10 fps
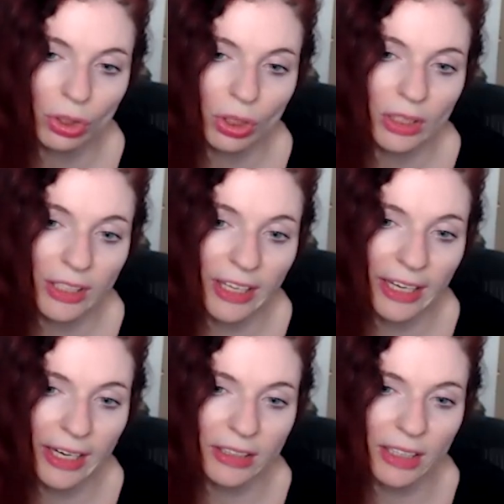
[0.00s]

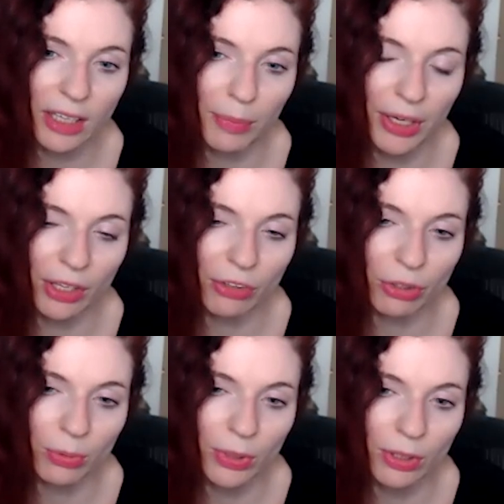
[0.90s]
Yeah, it's like a
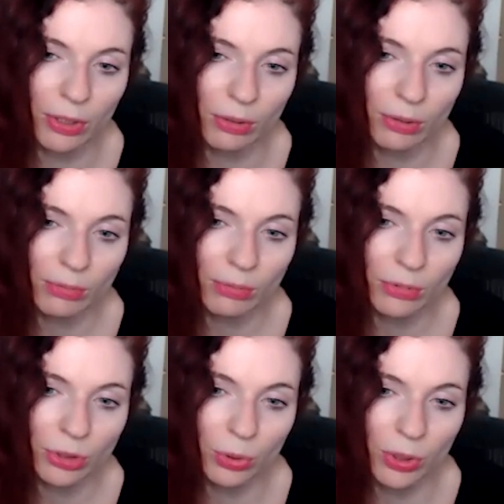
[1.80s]
miniature world.
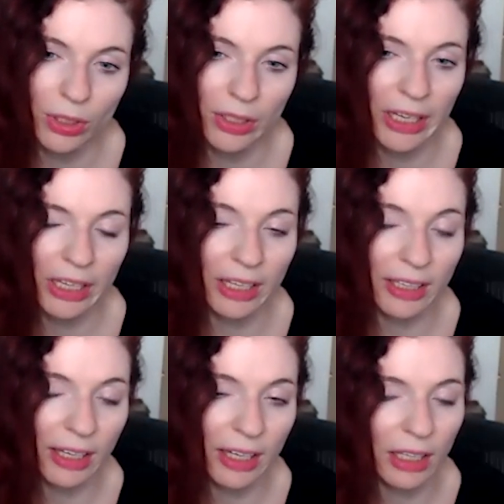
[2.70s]
Sure. I
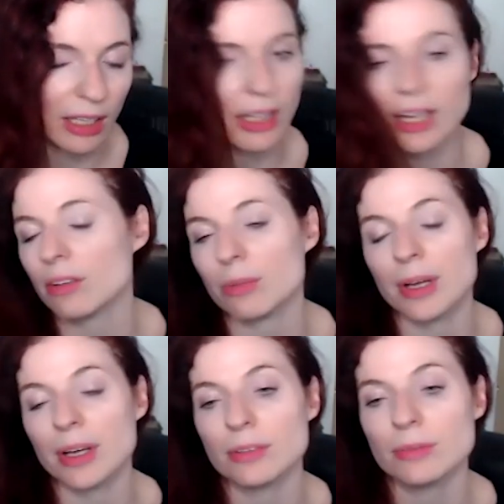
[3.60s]
like that as well.